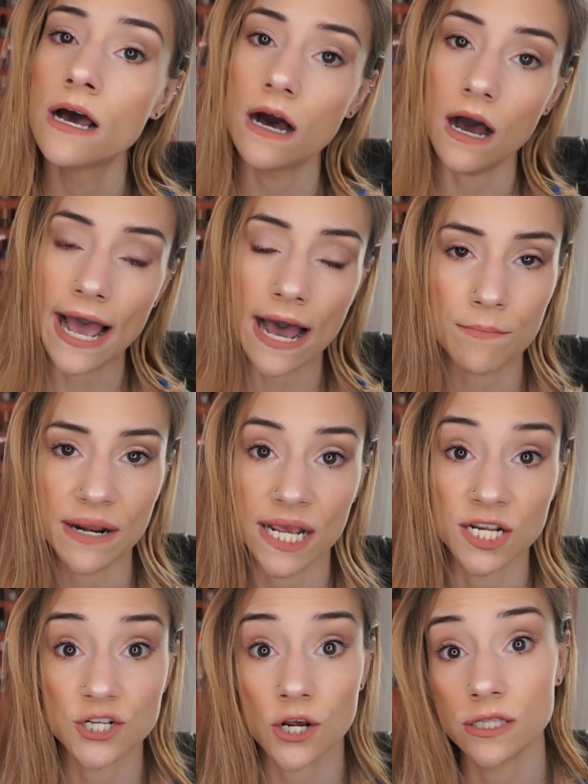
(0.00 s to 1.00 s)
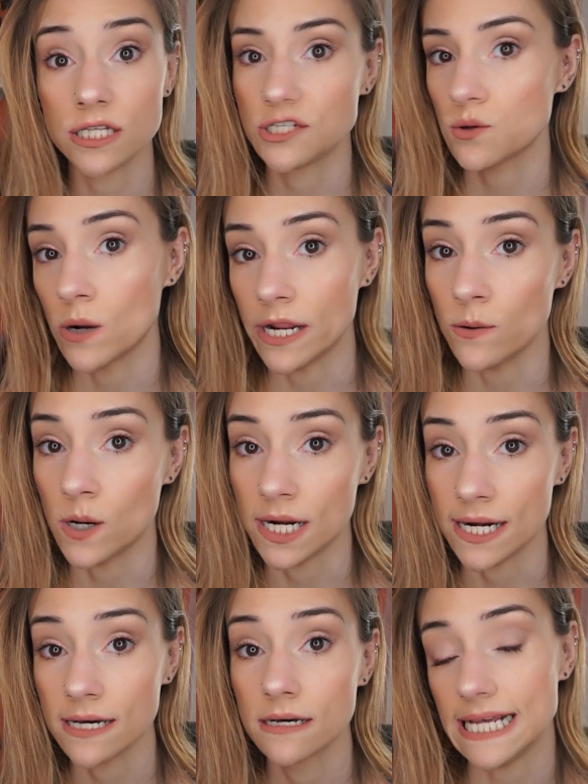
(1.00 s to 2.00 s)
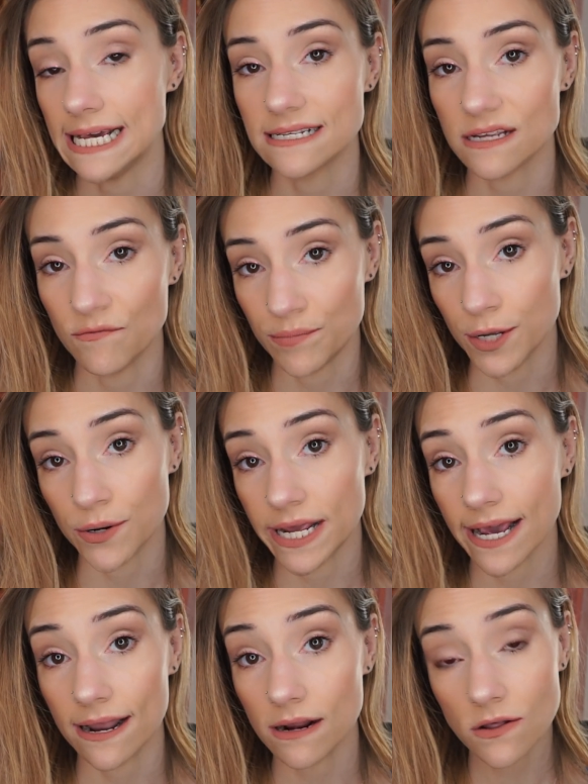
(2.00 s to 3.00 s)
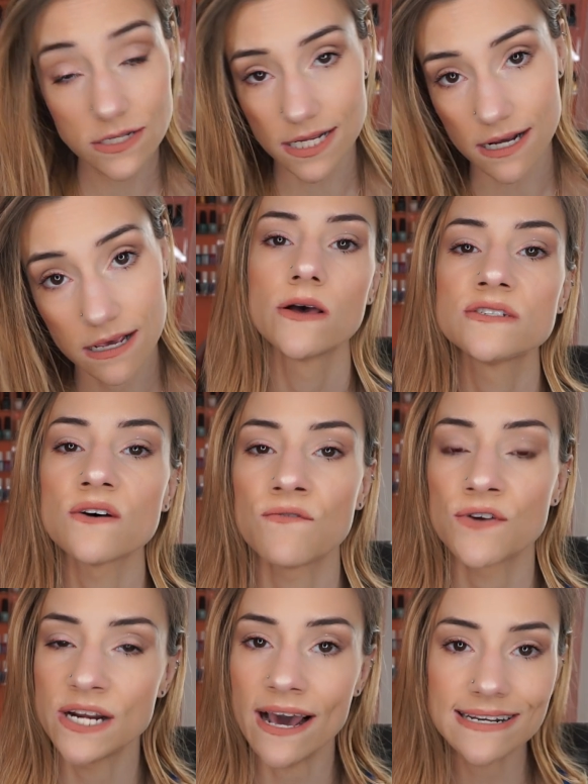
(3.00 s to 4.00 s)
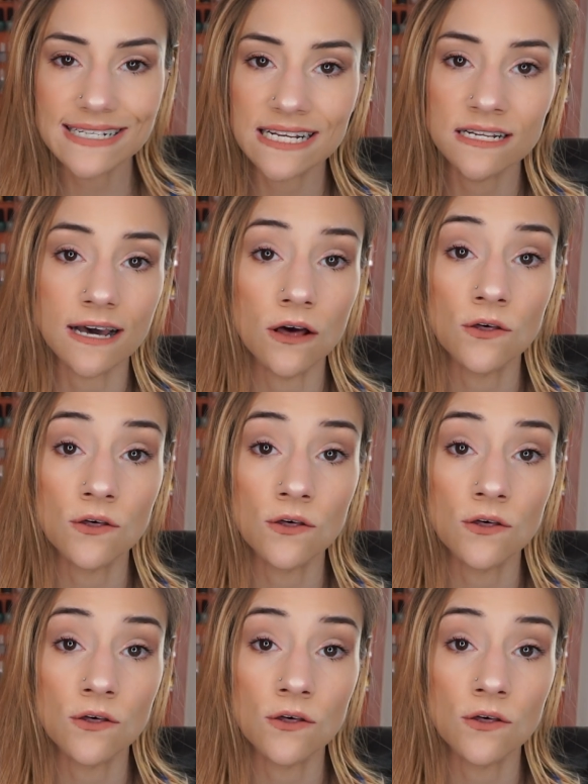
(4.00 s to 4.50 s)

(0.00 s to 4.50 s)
happening during the 21 days of beauty at Ulta. So for $19,